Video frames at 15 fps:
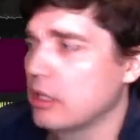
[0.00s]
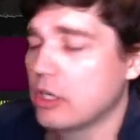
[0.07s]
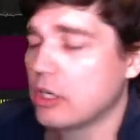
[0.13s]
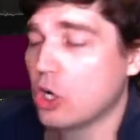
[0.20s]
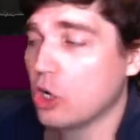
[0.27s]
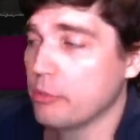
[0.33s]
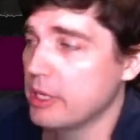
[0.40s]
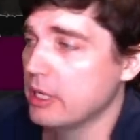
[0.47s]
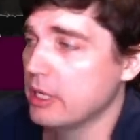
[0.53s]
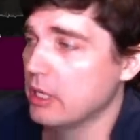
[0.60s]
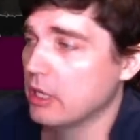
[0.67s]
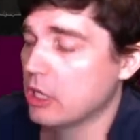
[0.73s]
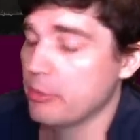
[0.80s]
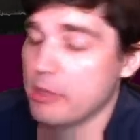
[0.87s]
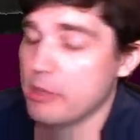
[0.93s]
Could be
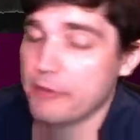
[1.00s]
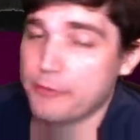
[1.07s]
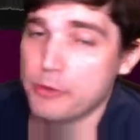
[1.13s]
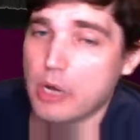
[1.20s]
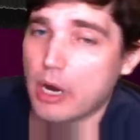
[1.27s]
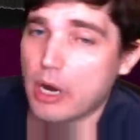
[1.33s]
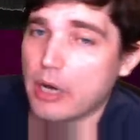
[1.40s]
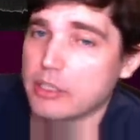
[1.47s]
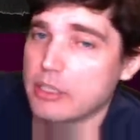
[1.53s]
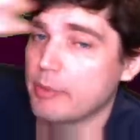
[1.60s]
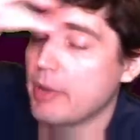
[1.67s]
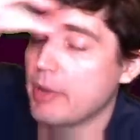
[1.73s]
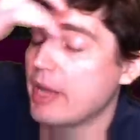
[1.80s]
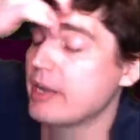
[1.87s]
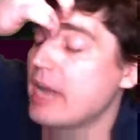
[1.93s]
it could be a few cards. I
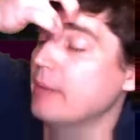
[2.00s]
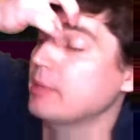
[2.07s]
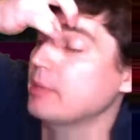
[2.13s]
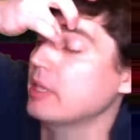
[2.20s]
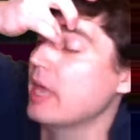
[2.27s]
mean, we had Nnamdi